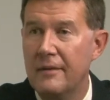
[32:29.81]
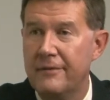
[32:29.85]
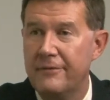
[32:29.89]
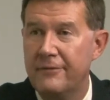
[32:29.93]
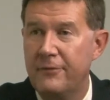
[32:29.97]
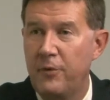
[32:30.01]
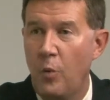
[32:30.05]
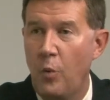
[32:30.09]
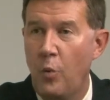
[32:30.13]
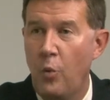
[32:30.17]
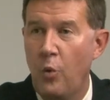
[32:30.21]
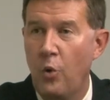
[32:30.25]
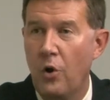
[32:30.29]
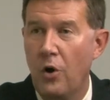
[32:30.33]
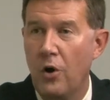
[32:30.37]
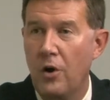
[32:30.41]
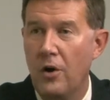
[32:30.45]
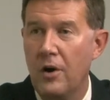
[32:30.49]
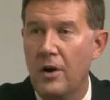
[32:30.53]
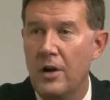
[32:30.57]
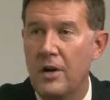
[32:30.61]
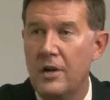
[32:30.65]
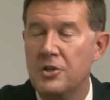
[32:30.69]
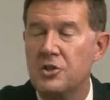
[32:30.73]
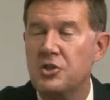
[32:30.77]

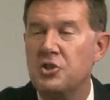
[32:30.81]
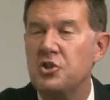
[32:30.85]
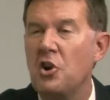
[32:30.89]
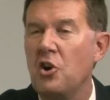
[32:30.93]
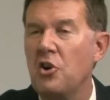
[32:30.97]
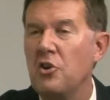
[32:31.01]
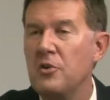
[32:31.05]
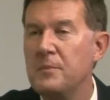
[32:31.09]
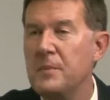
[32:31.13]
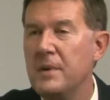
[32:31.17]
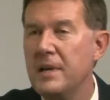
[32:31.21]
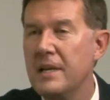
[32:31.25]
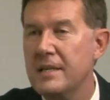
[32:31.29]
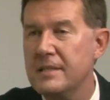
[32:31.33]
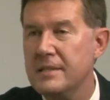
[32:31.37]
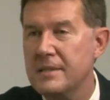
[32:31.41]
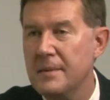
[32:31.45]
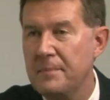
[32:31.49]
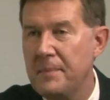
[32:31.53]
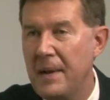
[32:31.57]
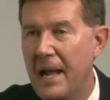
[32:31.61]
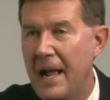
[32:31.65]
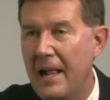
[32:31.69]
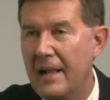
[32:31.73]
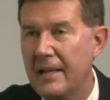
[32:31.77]
for certain
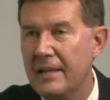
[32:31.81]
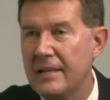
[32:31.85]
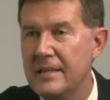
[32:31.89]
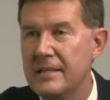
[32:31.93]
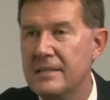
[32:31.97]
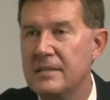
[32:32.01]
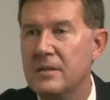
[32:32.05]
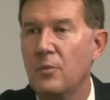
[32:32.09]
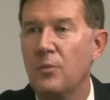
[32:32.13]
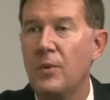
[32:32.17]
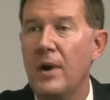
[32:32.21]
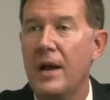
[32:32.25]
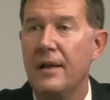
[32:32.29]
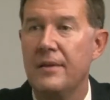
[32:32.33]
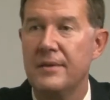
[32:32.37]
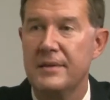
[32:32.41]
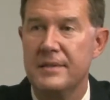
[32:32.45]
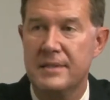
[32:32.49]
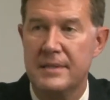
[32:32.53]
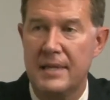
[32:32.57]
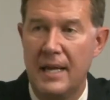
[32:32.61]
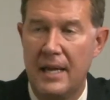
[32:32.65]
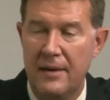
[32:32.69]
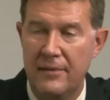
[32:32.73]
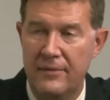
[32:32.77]
municipalities around the
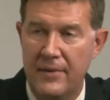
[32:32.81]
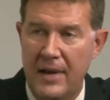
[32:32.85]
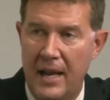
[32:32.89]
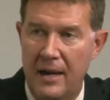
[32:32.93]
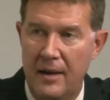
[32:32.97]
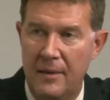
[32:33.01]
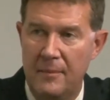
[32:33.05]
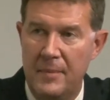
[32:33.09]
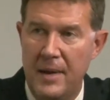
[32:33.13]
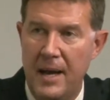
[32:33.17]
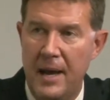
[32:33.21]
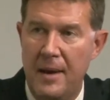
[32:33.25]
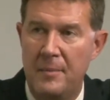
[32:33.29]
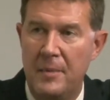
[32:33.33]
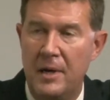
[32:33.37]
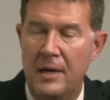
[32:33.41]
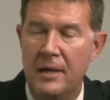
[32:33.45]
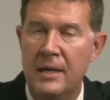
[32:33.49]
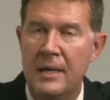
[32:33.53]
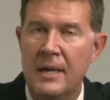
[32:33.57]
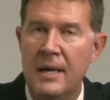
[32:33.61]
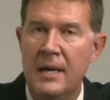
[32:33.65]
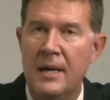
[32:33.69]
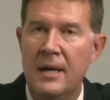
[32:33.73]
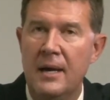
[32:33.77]
state of Alabama.
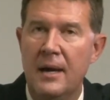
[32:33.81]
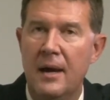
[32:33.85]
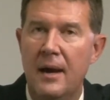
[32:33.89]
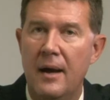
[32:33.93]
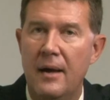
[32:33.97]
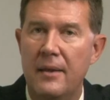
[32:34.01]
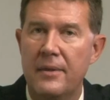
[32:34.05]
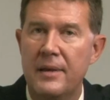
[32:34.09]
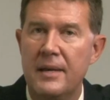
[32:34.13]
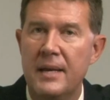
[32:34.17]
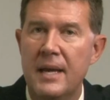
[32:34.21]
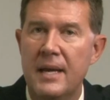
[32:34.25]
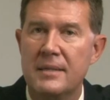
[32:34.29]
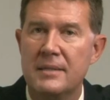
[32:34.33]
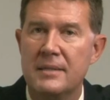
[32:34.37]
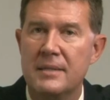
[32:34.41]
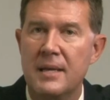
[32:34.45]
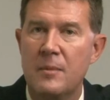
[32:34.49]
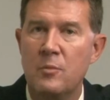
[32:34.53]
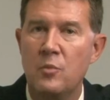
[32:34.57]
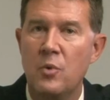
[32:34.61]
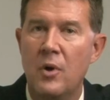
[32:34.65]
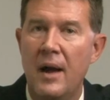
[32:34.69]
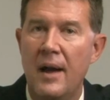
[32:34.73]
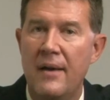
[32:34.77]
The next
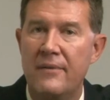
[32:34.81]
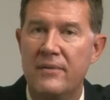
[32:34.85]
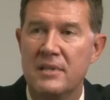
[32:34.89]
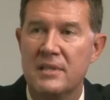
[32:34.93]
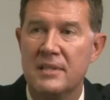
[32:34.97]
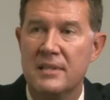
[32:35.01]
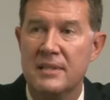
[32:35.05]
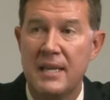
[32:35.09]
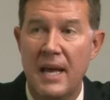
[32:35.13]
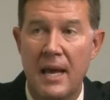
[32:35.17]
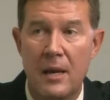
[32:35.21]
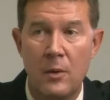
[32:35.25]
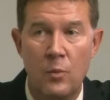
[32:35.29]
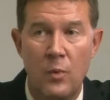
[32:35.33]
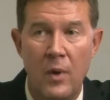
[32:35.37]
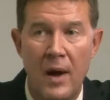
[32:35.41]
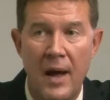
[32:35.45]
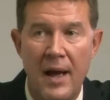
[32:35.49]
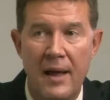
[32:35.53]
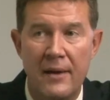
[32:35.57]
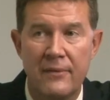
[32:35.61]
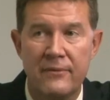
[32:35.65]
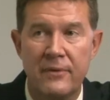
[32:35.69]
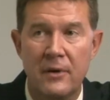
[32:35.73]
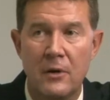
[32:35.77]
time we'll have a
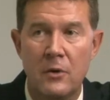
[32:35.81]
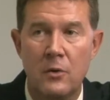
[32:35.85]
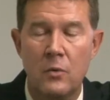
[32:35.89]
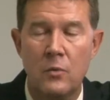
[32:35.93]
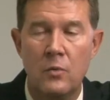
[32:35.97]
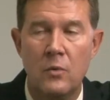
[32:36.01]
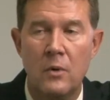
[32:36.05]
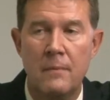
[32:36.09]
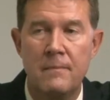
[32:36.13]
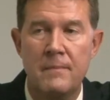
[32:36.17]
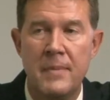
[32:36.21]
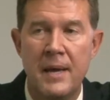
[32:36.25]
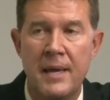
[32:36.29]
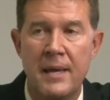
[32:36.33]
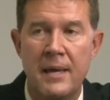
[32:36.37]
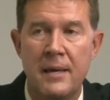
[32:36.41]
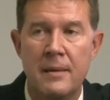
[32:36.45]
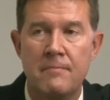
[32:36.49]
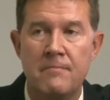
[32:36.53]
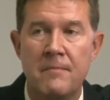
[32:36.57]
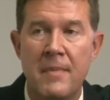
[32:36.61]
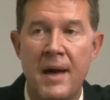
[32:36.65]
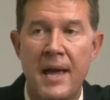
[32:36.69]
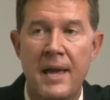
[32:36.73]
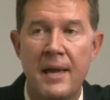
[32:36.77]
statewide vote will be
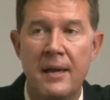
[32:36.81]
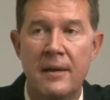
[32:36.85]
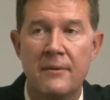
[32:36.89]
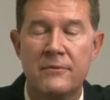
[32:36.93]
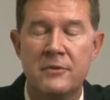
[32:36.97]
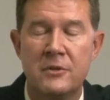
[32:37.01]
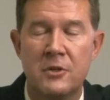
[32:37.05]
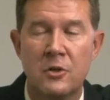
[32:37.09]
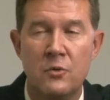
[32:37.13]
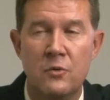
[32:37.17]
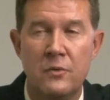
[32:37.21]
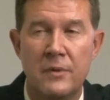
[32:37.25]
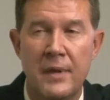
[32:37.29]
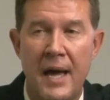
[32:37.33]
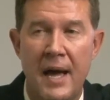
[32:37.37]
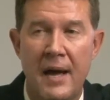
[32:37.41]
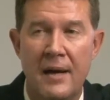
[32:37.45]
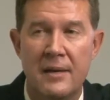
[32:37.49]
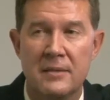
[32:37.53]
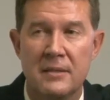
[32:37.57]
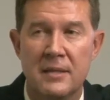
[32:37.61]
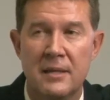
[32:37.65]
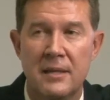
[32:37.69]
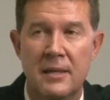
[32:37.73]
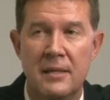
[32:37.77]
in May of
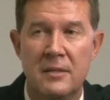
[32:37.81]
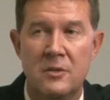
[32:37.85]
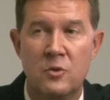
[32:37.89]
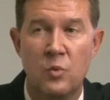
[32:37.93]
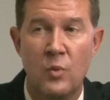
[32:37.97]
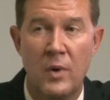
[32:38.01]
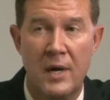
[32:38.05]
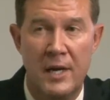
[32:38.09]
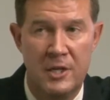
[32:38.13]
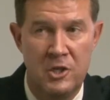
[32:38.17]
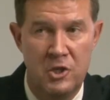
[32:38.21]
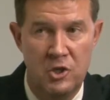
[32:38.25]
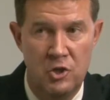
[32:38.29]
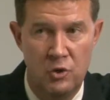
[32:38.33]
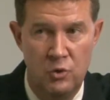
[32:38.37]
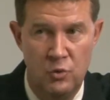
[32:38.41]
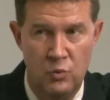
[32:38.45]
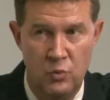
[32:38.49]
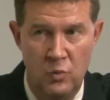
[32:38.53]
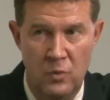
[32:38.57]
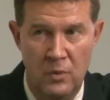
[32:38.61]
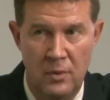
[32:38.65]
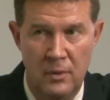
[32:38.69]
2022.